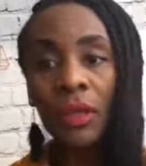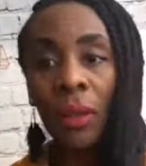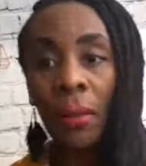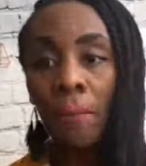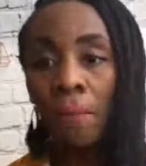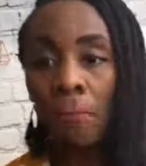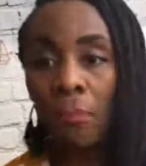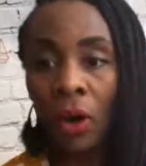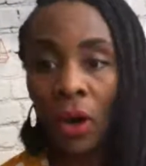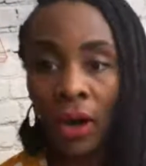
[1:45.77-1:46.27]

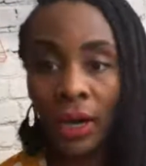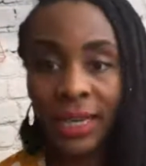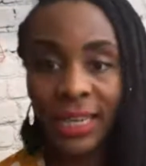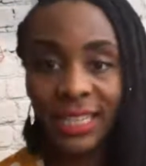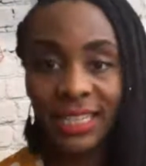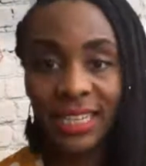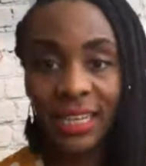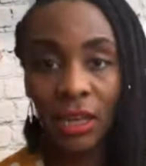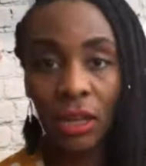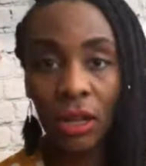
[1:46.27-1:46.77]

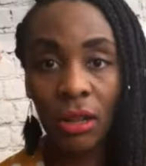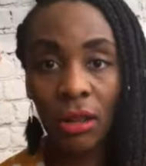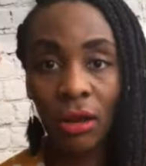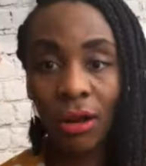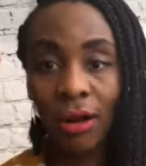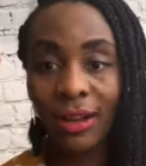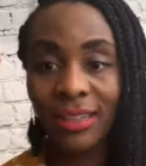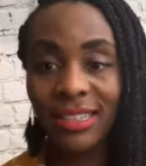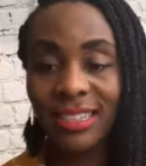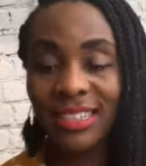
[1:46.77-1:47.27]
marketing a
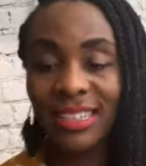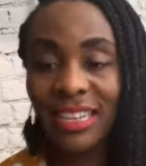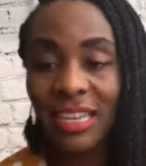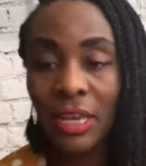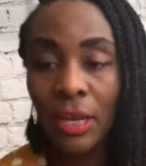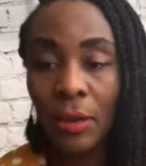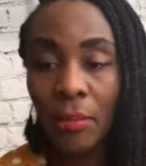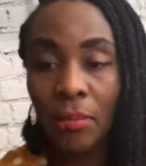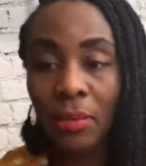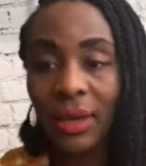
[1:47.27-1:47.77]
lot,
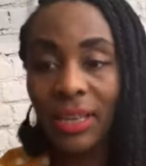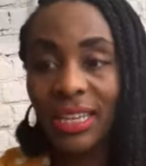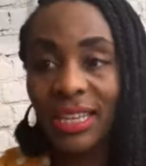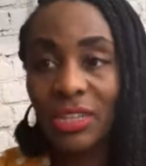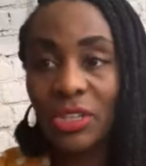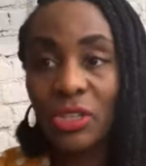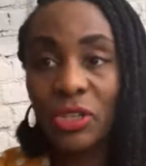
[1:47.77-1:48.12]
but there's